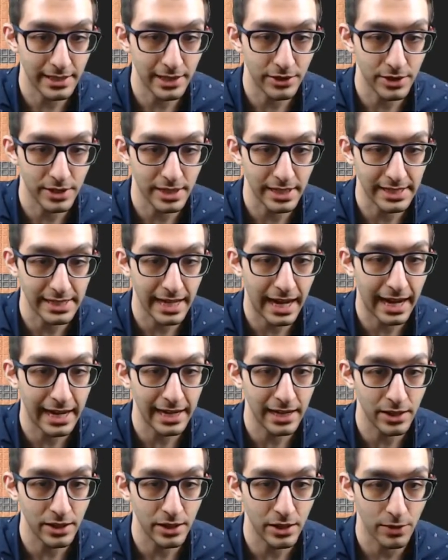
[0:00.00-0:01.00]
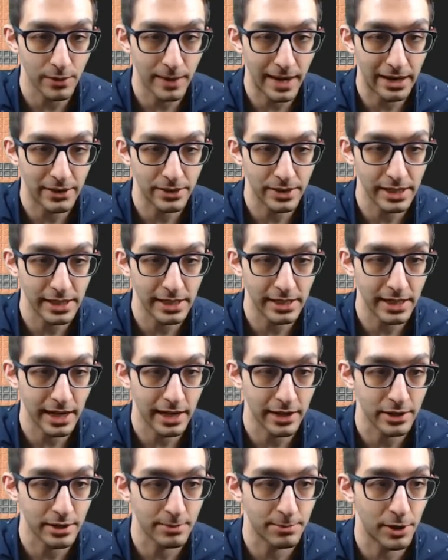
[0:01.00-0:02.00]
just a tile around the
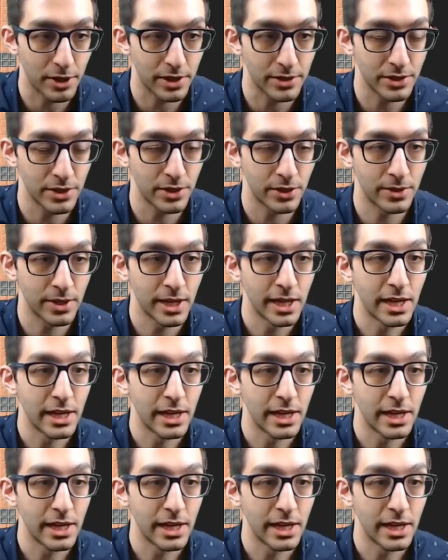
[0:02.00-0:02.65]
entire spawn zone,